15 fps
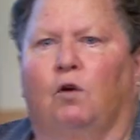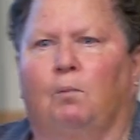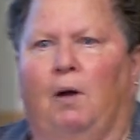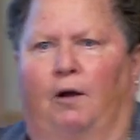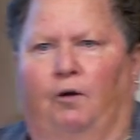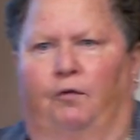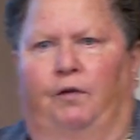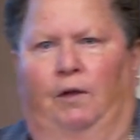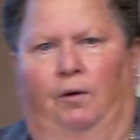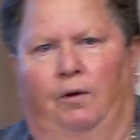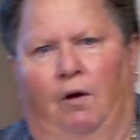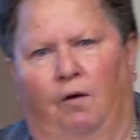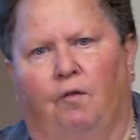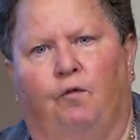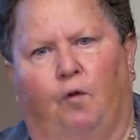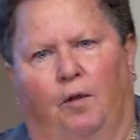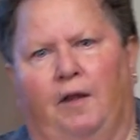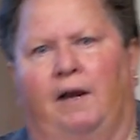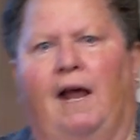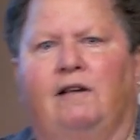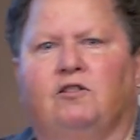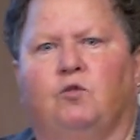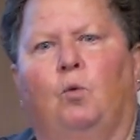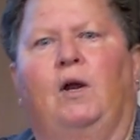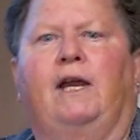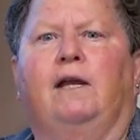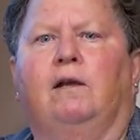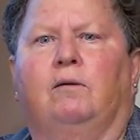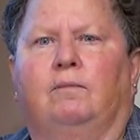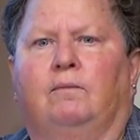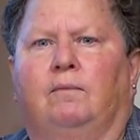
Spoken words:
Butterfield. For the next week,